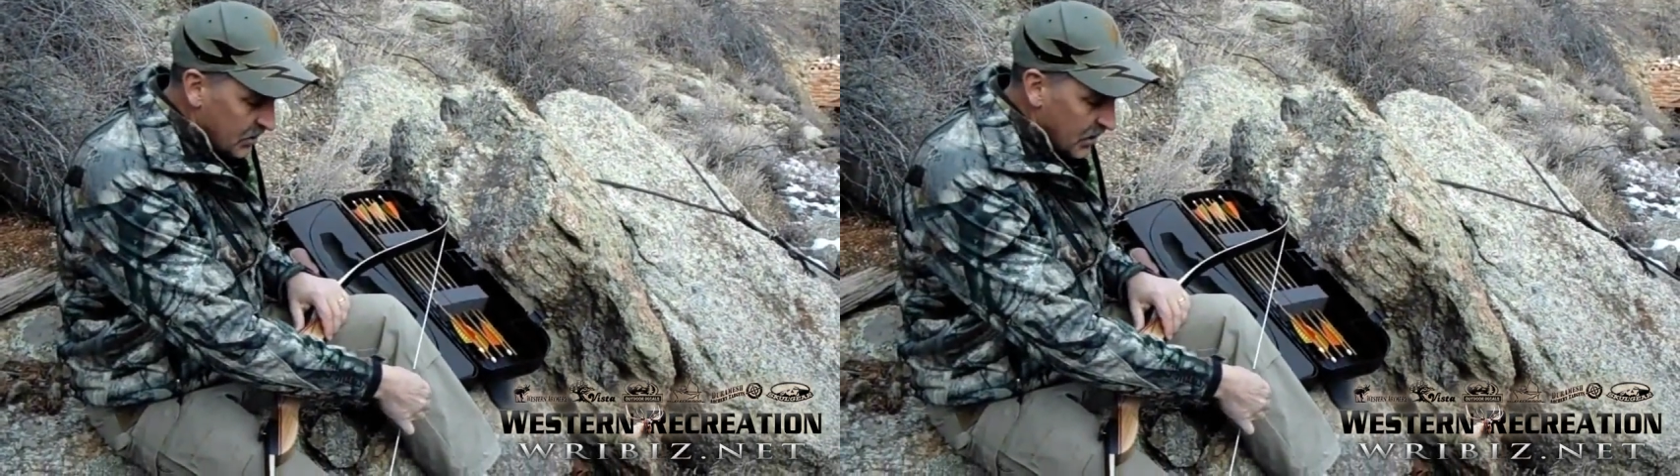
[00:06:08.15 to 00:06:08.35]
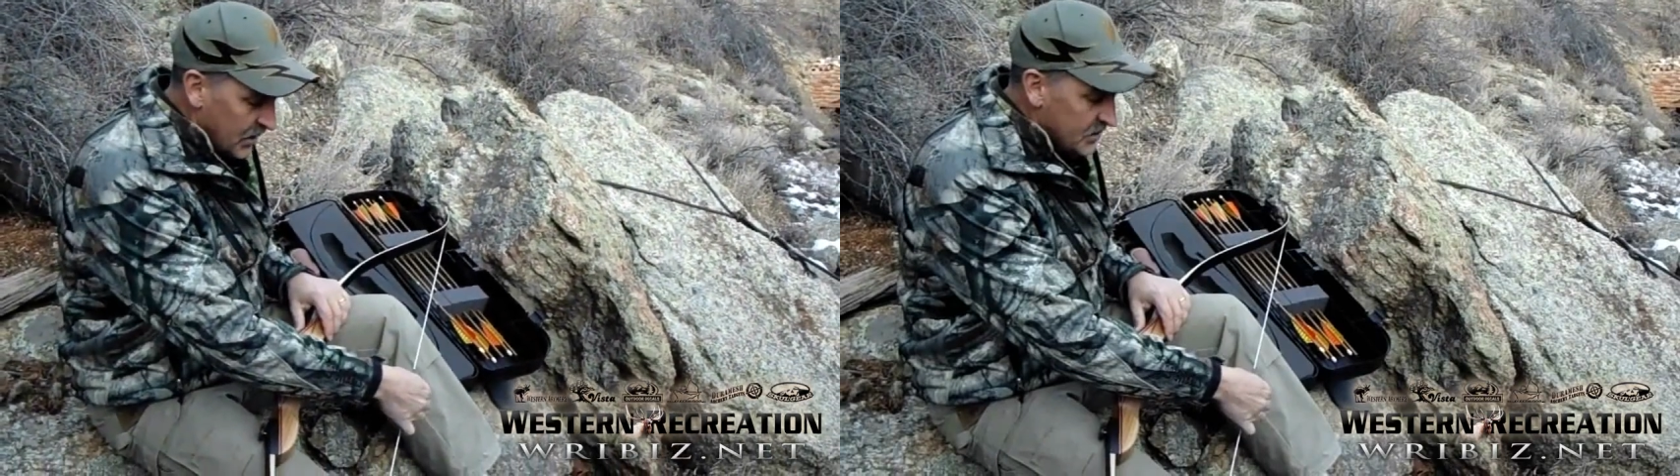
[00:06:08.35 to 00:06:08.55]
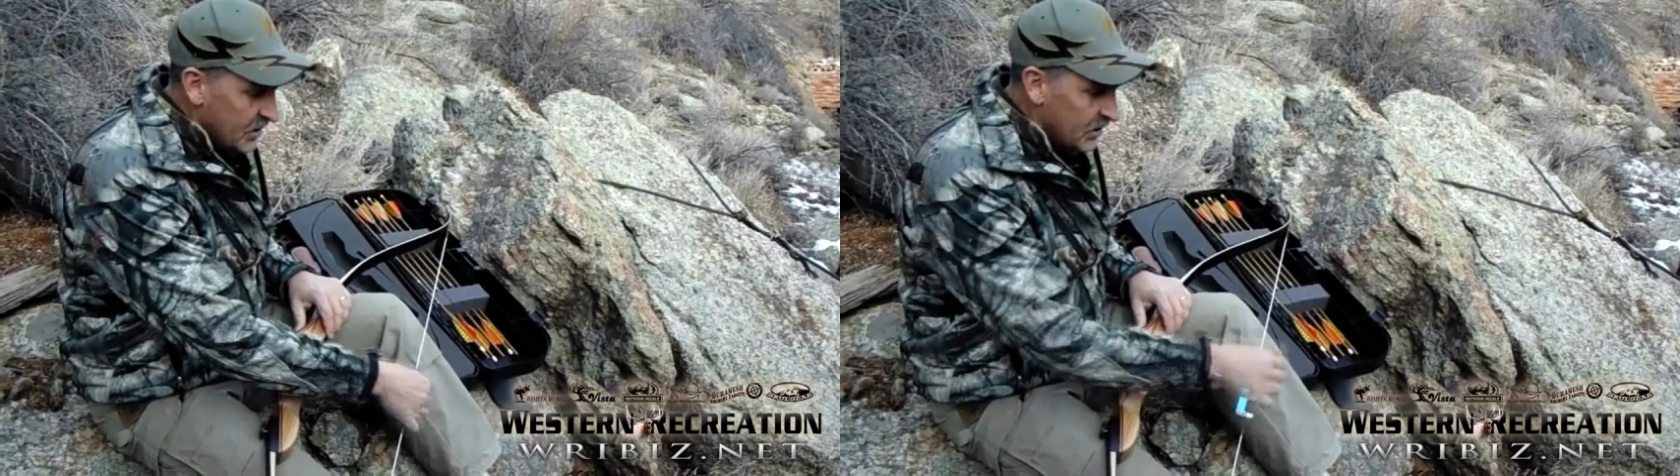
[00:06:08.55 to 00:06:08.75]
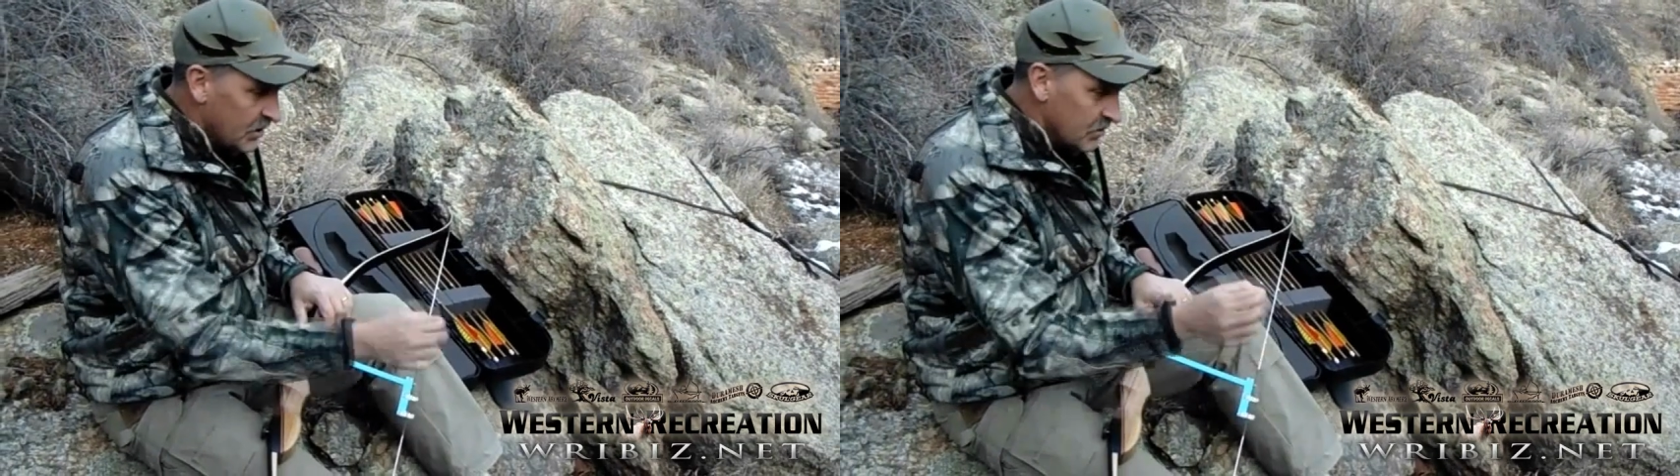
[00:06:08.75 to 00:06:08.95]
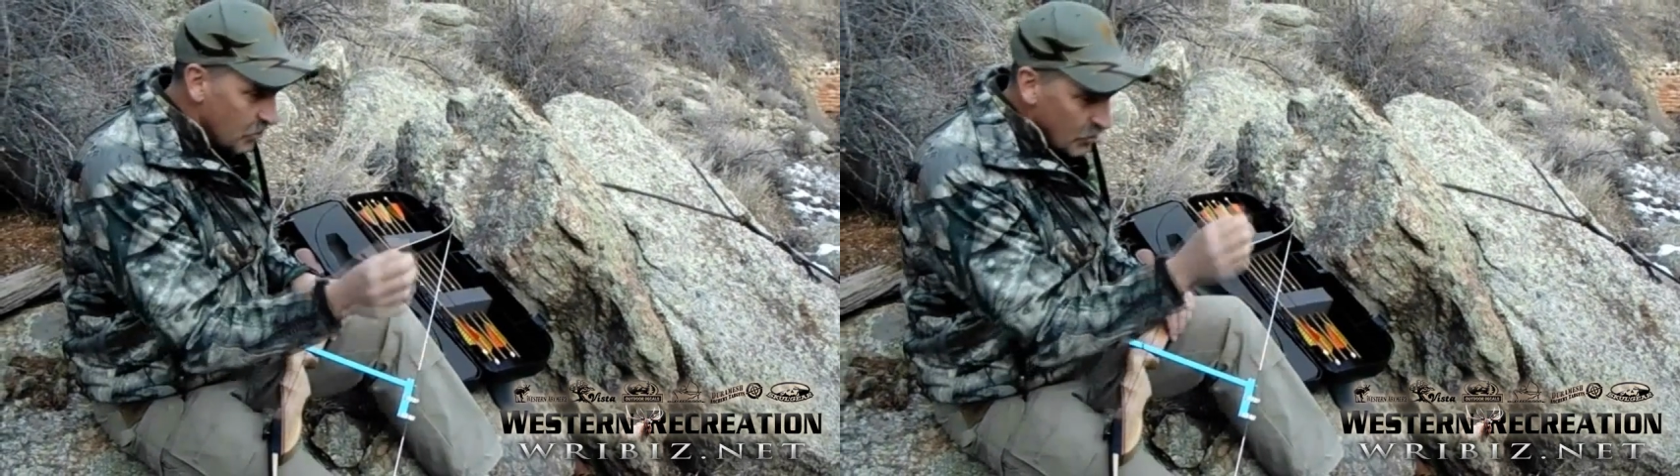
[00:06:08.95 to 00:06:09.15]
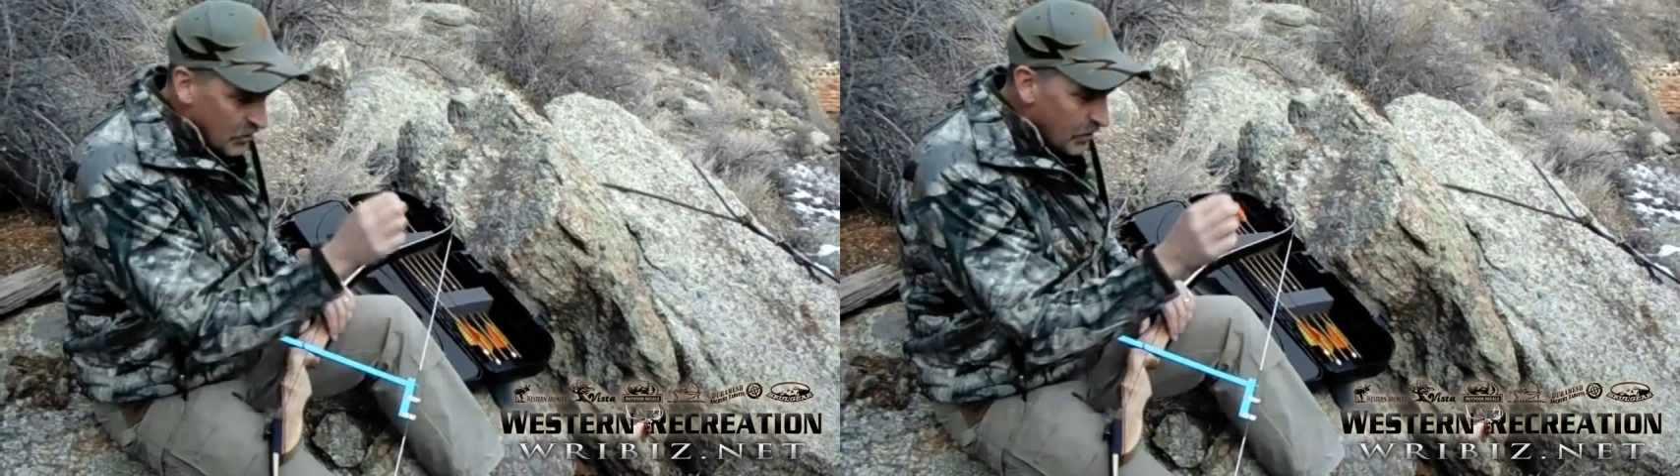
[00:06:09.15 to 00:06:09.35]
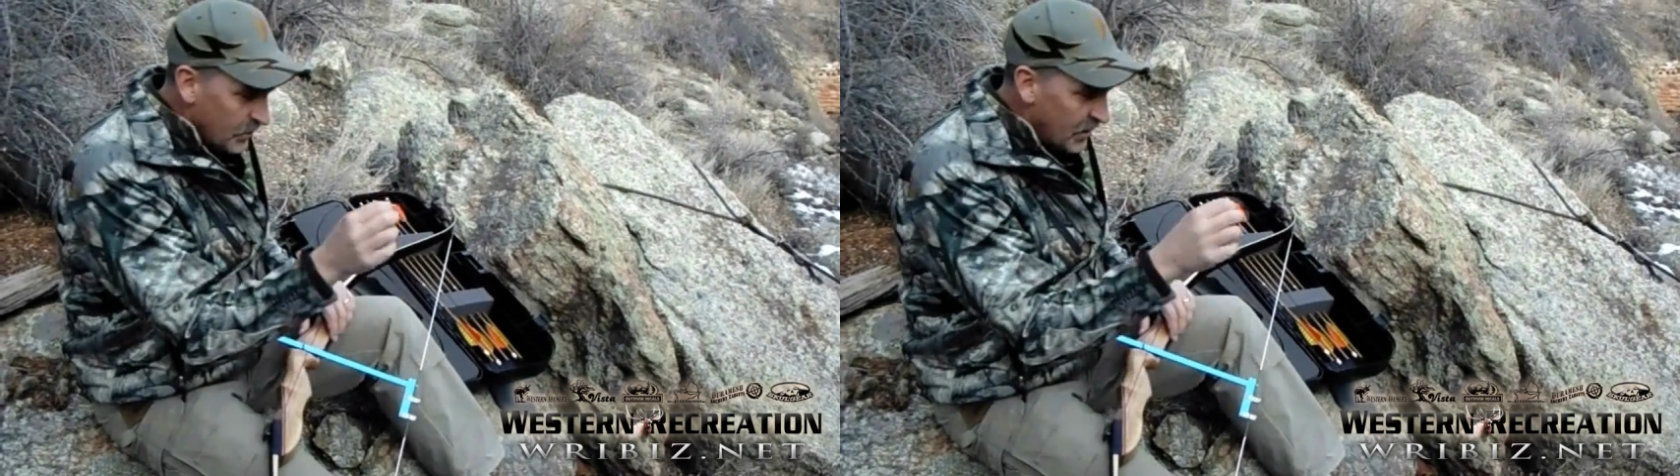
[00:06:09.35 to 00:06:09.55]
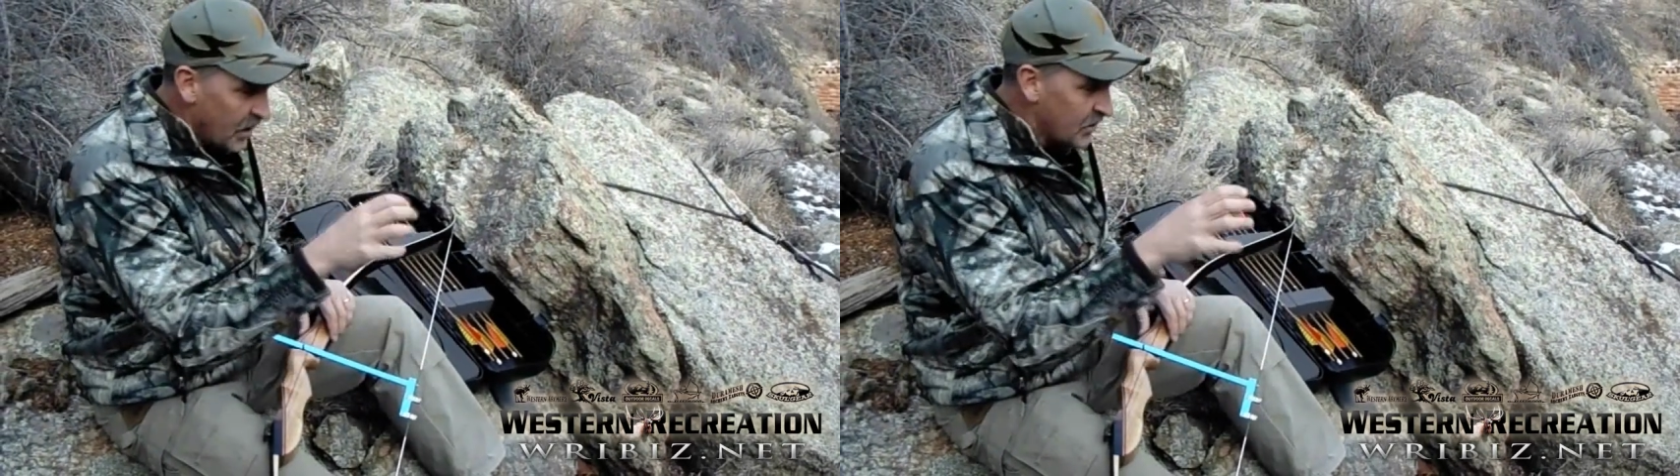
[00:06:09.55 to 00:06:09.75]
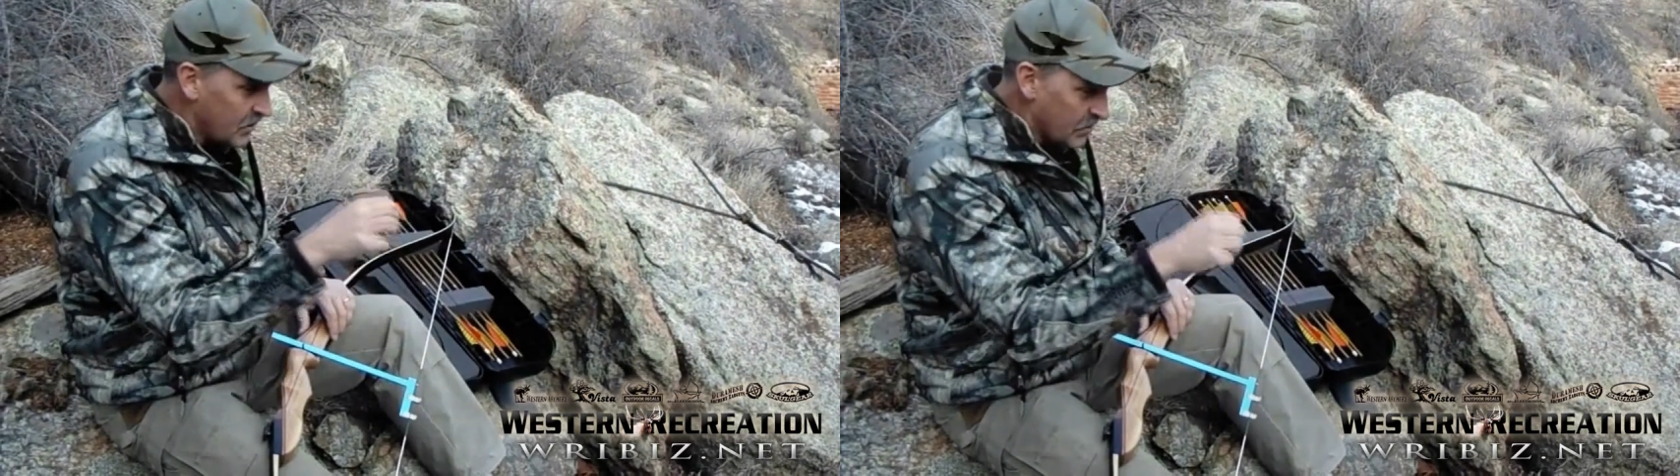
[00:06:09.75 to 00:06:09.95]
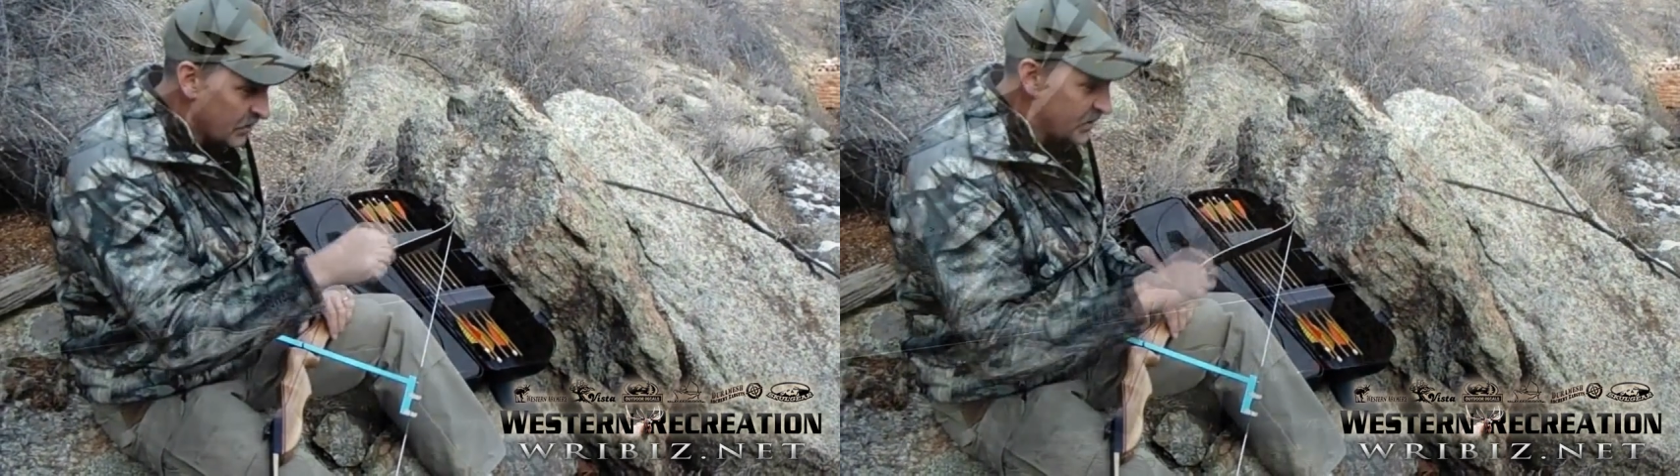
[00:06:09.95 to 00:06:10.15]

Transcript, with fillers: the nock set and move it up and down and then